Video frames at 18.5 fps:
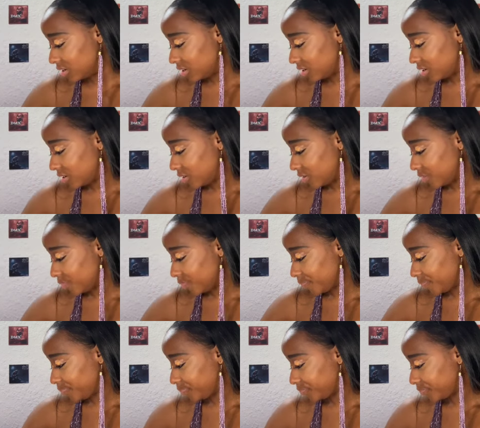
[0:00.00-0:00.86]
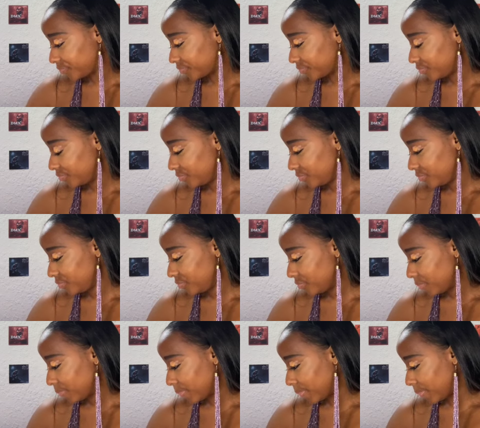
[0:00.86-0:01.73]

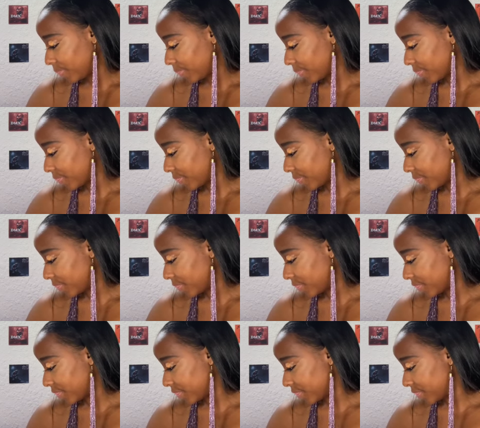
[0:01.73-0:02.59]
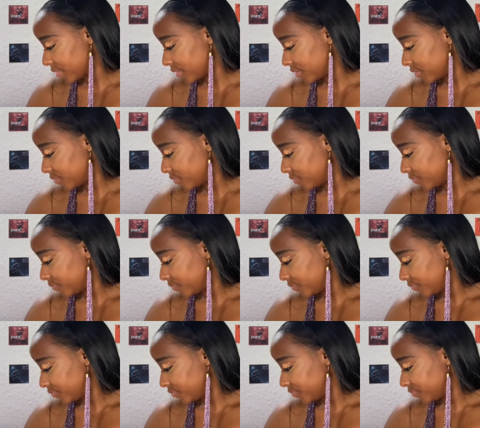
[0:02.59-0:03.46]

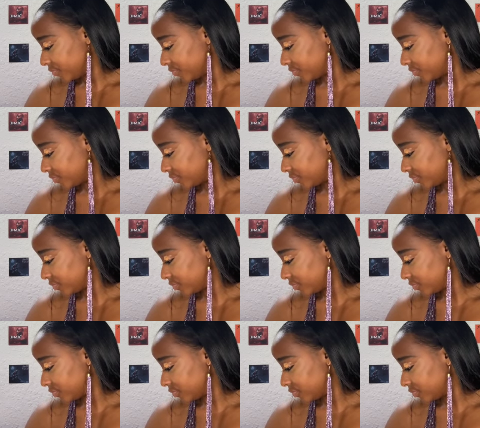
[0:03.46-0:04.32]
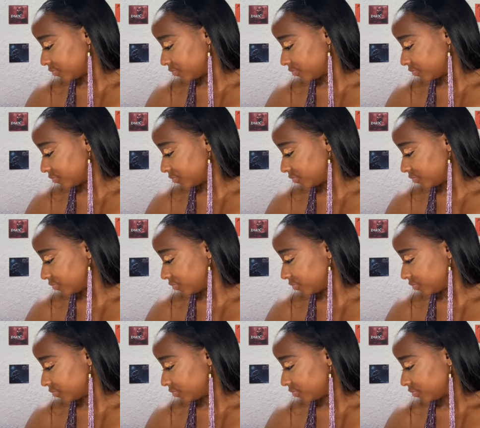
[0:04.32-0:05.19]

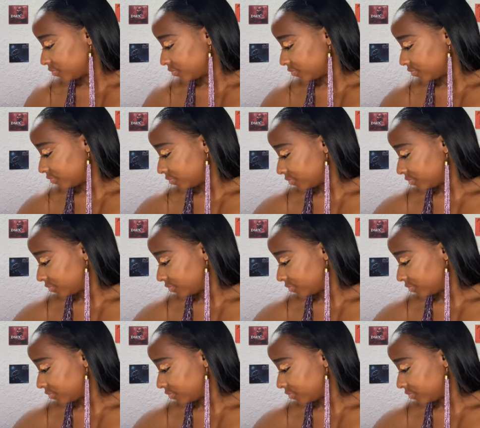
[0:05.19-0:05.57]
[no speech]